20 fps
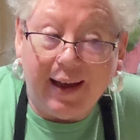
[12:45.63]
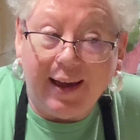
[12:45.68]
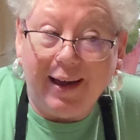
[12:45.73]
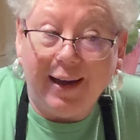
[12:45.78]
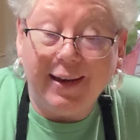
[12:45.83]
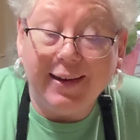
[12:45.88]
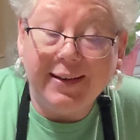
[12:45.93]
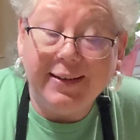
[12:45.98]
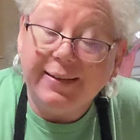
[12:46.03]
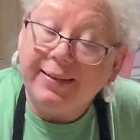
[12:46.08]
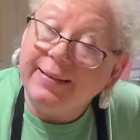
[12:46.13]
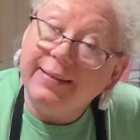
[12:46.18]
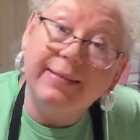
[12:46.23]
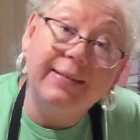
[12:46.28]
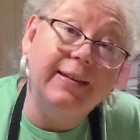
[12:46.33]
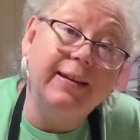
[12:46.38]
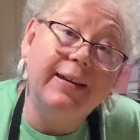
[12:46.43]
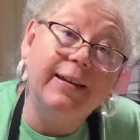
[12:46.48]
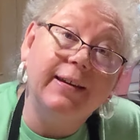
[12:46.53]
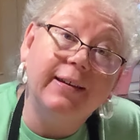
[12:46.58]
I did
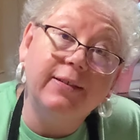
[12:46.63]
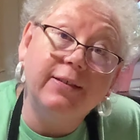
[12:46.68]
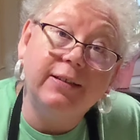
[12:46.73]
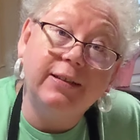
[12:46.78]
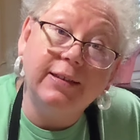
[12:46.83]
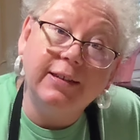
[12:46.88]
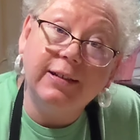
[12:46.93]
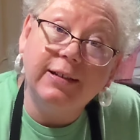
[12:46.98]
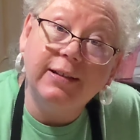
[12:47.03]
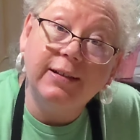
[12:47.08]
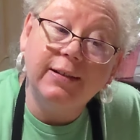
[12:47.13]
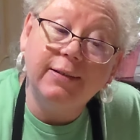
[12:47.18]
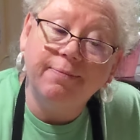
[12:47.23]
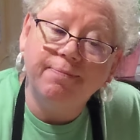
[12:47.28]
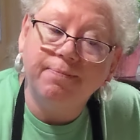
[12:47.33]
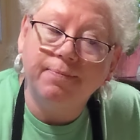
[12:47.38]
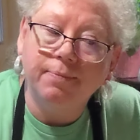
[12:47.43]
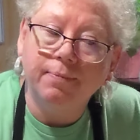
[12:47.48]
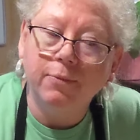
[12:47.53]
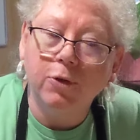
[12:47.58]
take a little
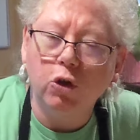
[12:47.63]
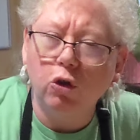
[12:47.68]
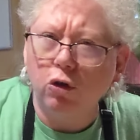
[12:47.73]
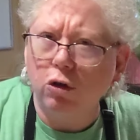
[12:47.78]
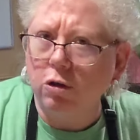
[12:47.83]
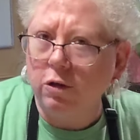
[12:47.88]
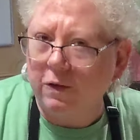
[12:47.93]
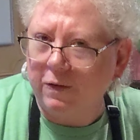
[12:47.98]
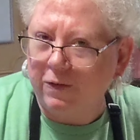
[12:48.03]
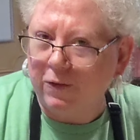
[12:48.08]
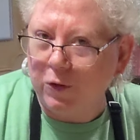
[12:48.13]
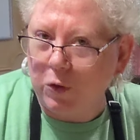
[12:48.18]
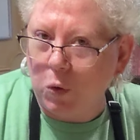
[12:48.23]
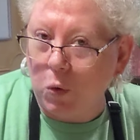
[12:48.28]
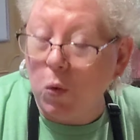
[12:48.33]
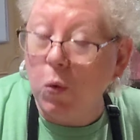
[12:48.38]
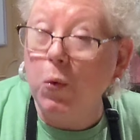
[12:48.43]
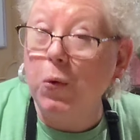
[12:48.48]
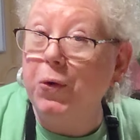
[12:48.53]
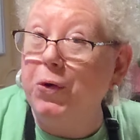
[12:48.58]
cook's
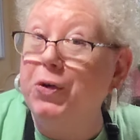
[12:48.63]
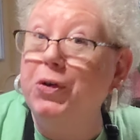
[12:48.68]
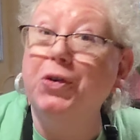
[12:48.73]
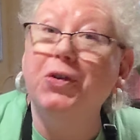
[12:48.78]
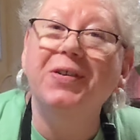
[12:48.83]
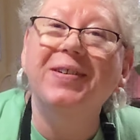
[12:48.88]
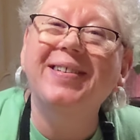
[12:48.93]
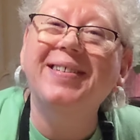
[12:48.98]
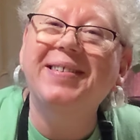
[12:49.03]
corner,